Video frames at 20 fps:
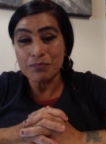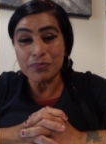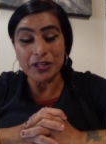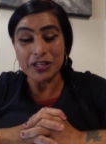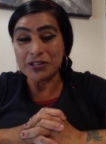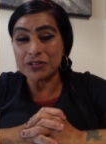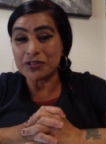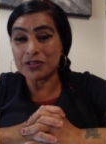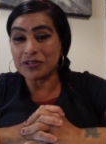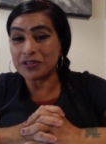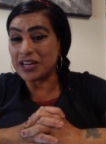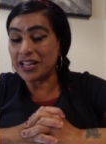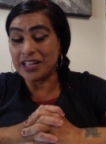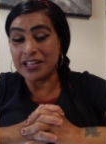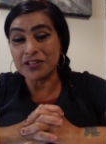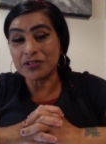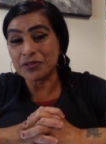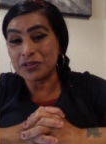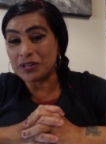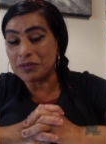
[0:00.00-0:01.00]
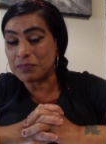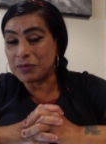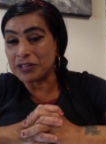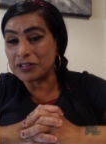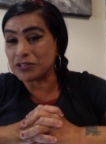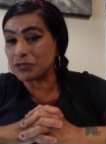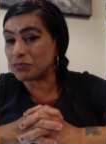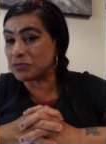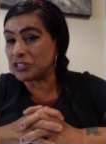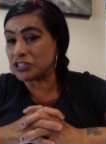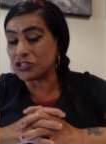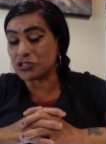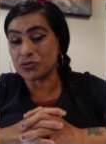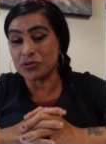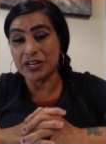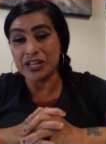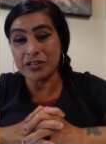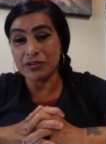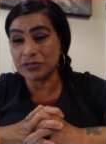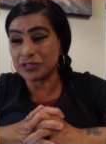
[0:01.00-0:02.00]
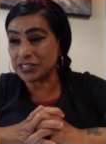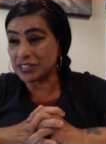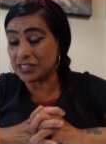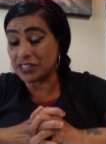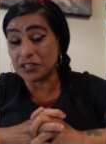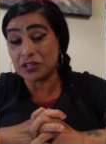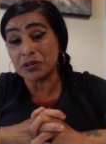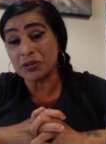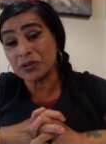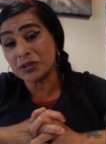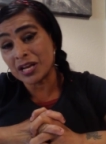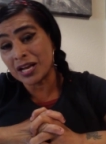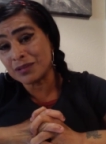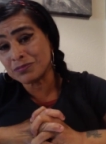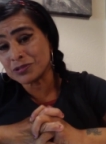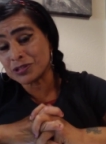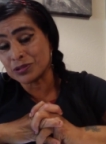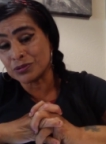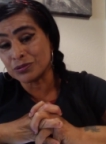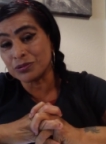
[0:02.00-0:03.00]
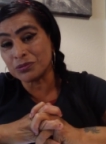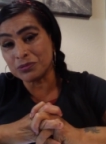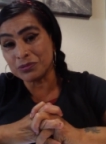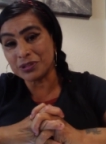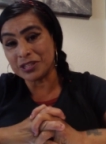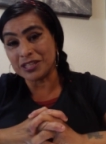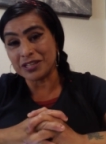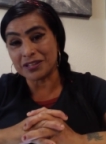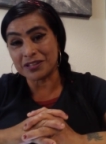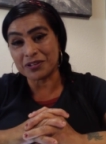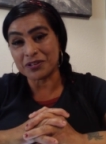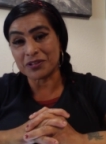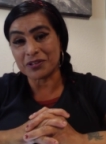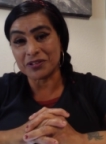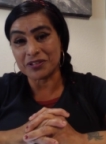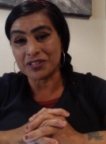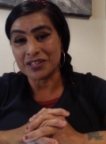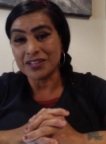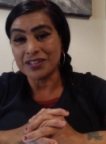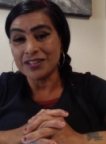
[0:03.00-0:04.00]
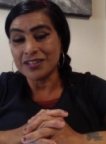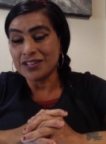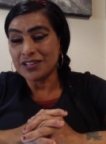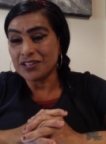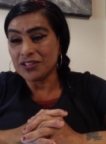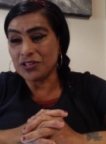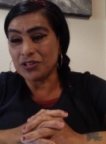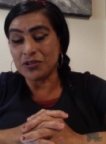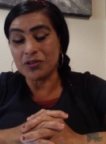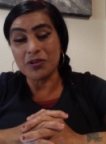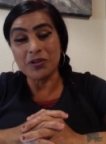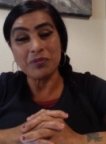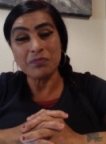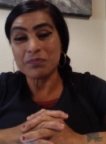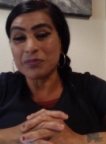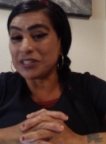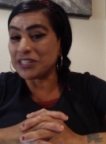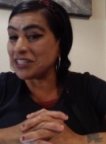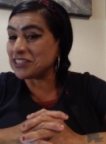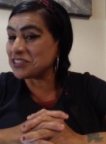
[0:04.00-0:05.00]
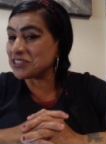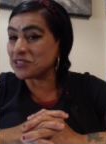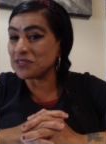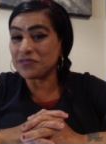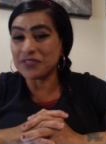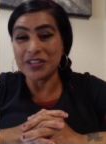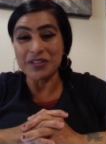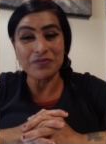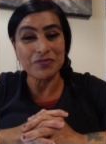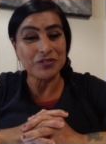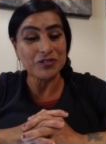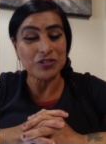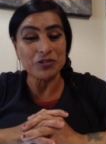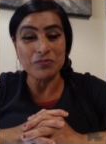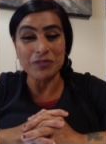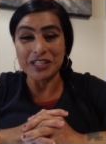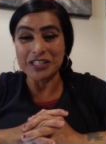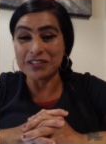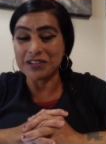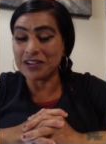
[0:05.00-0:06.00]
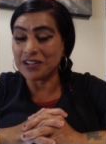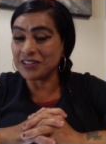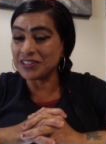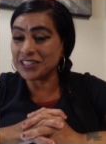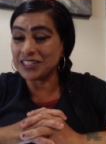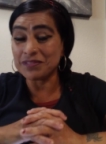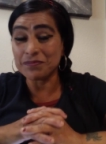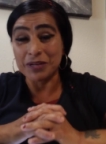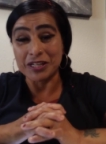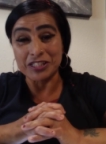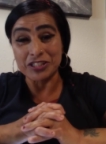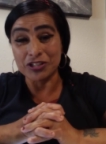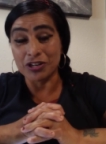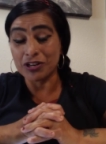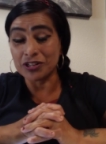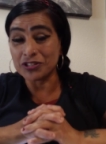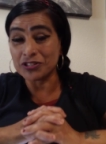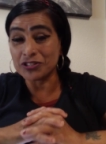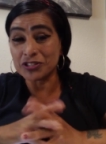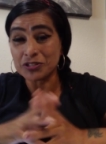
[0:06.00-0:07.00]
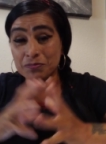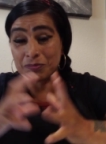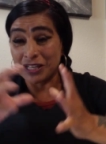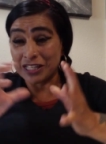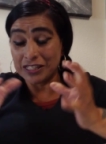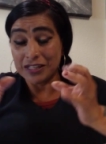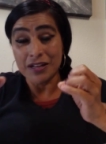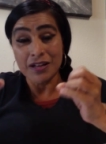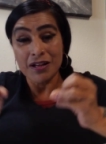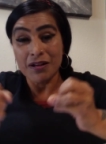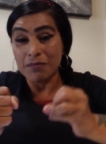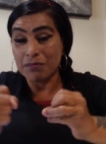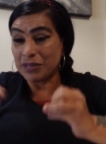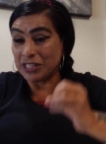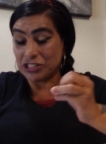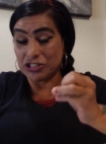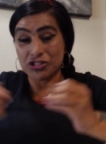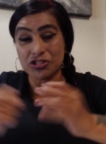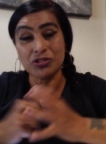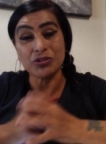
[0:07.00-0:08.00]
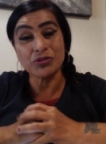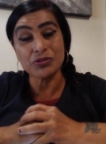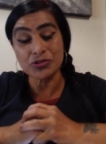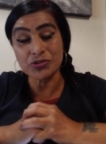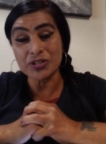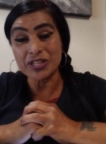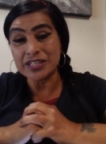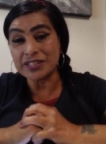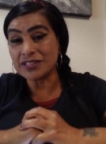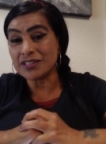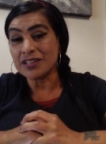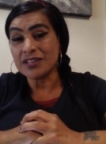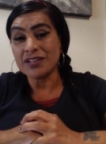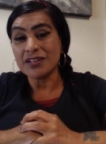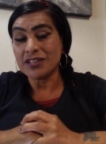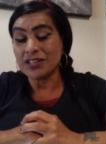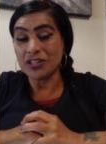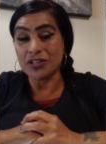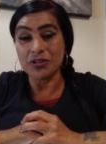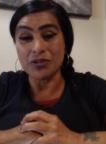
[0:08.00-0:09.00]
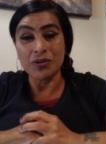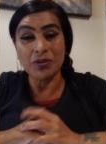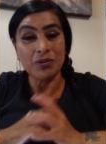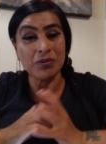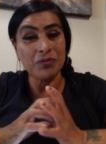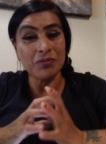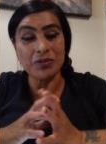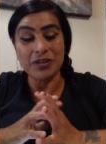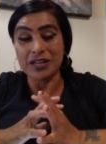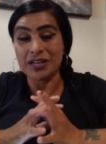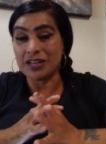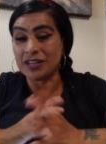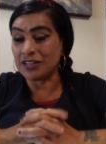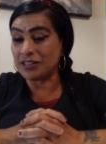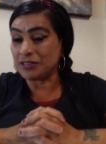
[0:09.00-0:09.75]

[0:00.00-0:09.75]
bitter, angry about the betrayal. Did it hurt? Absolutely it hurt. You know, but I stood faithful to my calling, my daughters, my children, you know,